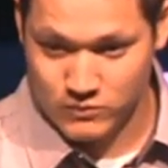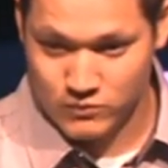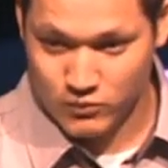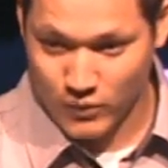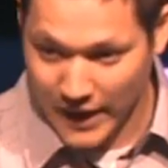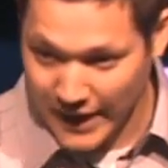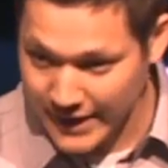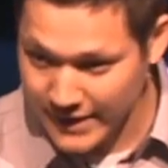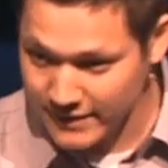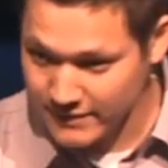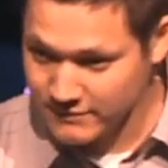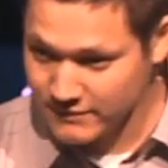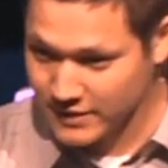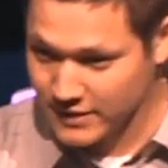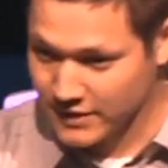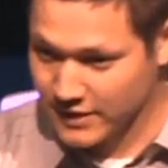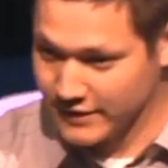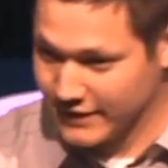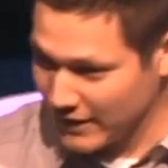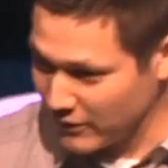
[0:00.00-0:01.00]
Right?
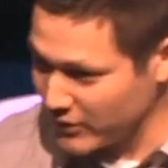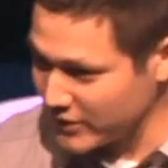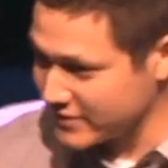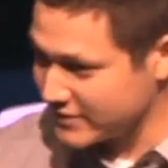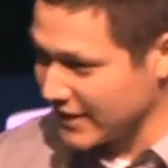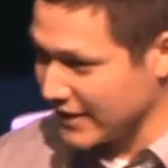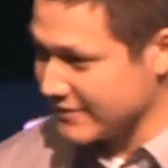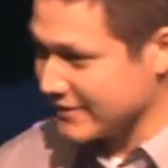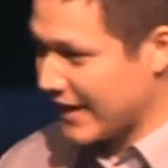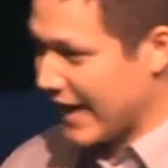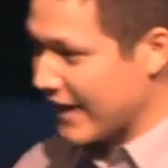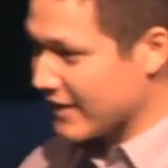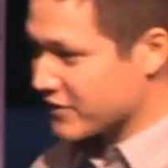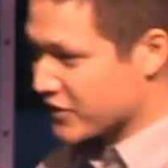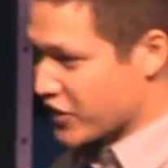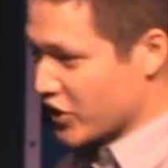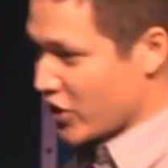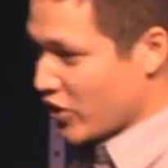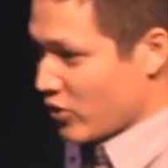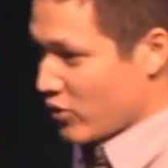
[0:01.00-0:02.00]
Isn't that what it says in Acts
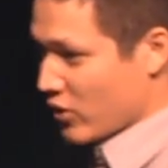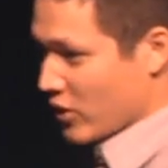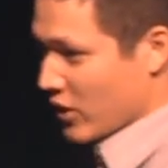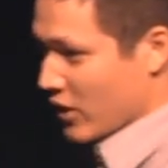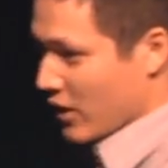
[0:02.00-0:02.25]
2?